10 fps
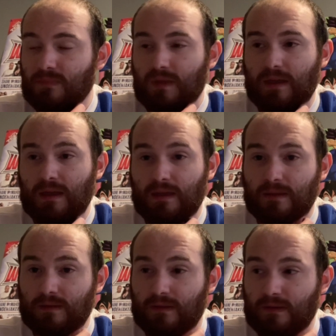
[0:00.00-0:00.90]

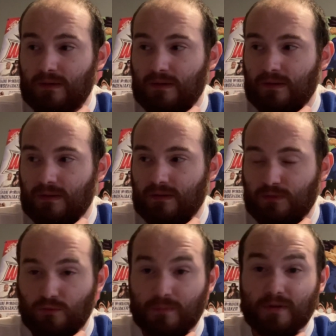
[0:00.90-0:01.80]
and
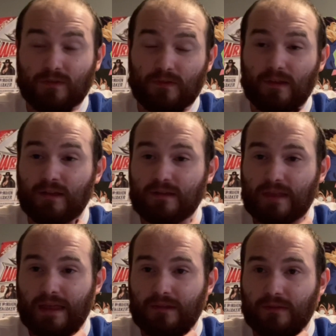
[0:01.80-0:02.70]
corporate said
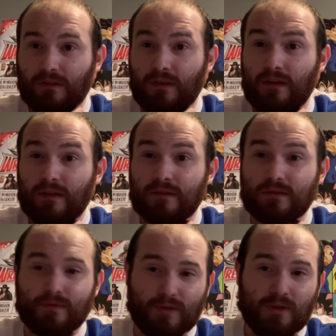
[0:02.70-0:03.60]
that
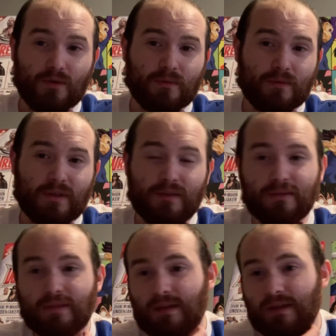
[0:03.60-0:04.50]
the video,
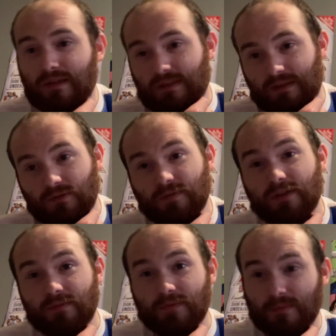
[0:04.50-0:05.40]
it was fine
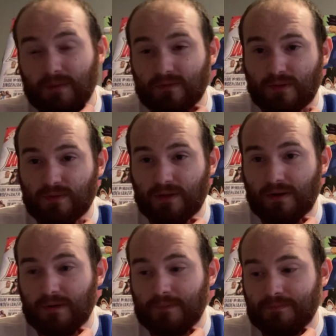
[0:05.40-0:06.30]
for him to make a video
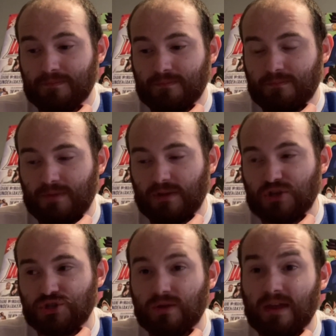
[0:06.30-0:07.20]
there, but they
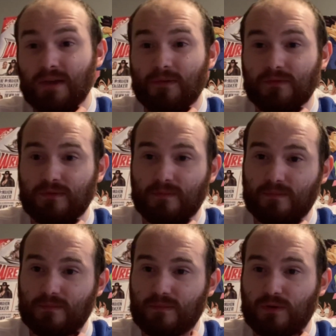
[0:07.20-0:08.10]
should have
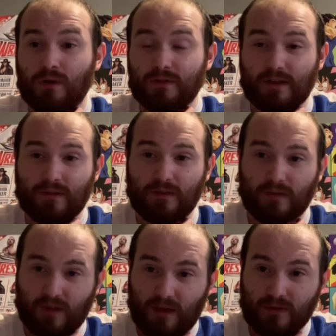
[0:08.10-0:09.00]
contacted the
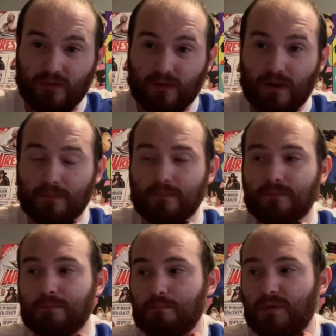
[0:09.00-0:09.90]
talents there
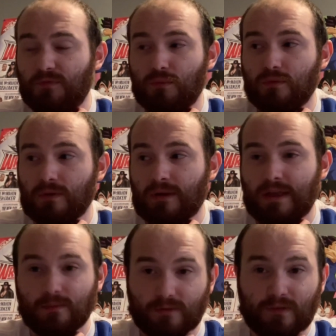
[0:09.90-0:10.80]
before
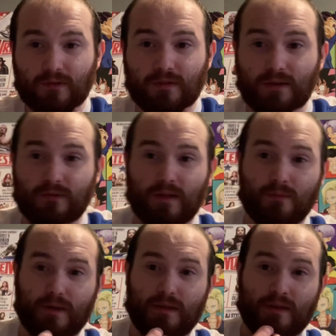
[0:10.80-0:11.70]
you released it there, so that
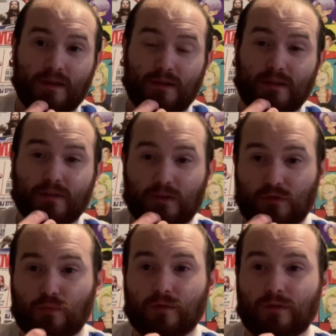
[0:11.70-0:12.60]
way a lot of
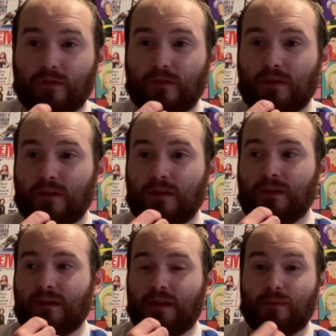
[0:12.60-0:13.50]
discourse
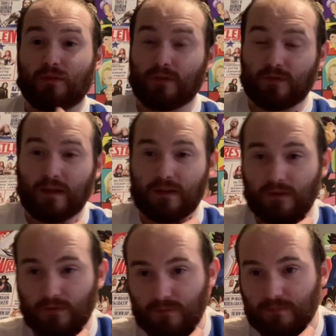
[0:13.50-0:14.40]
and
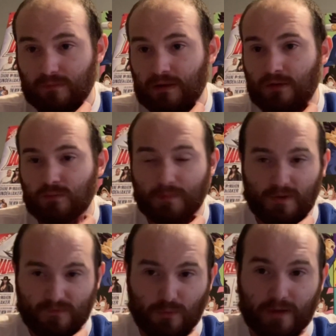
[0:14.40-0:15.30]
misunderstandings would be
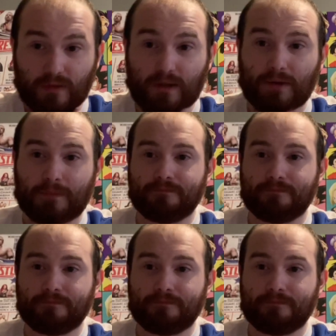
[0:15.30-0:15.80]
avoided there.